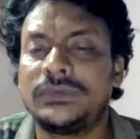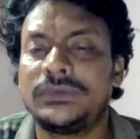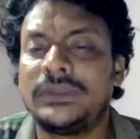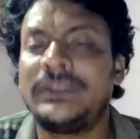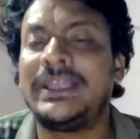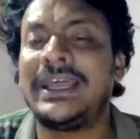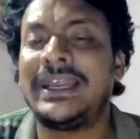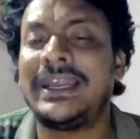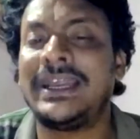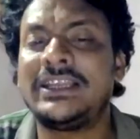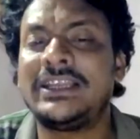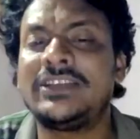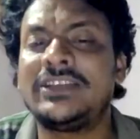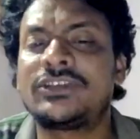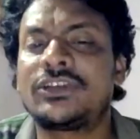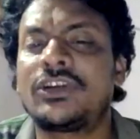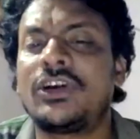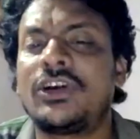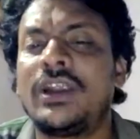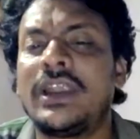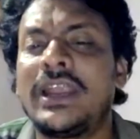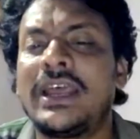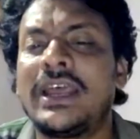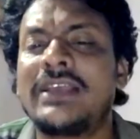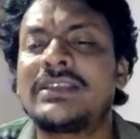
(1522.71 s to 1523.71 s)
That is
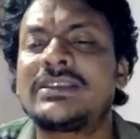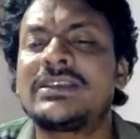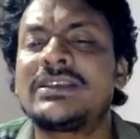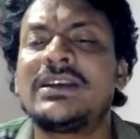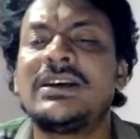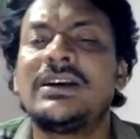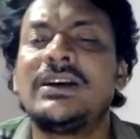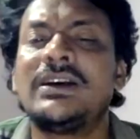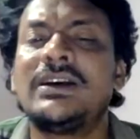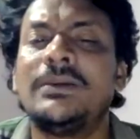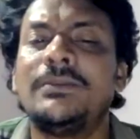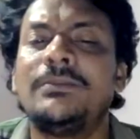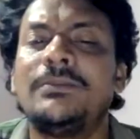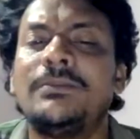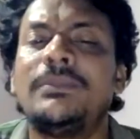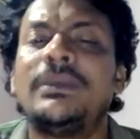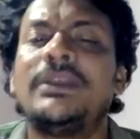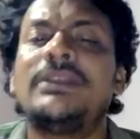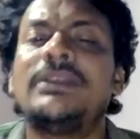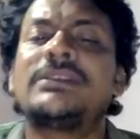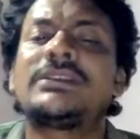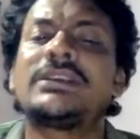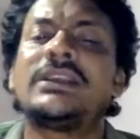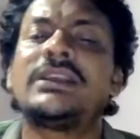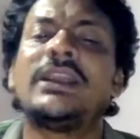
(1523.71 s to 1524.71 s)
called as a
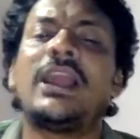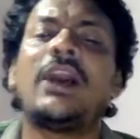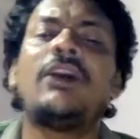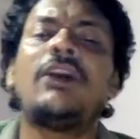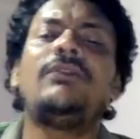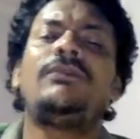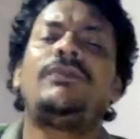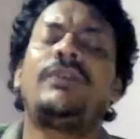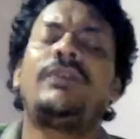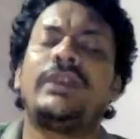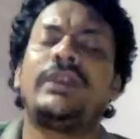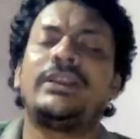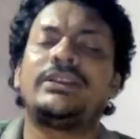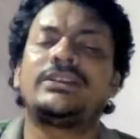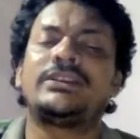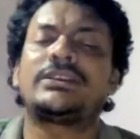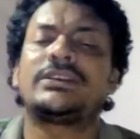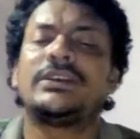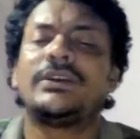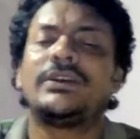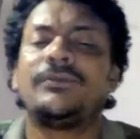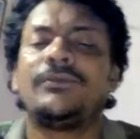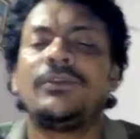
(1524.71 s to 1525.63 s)
means a noun phrase.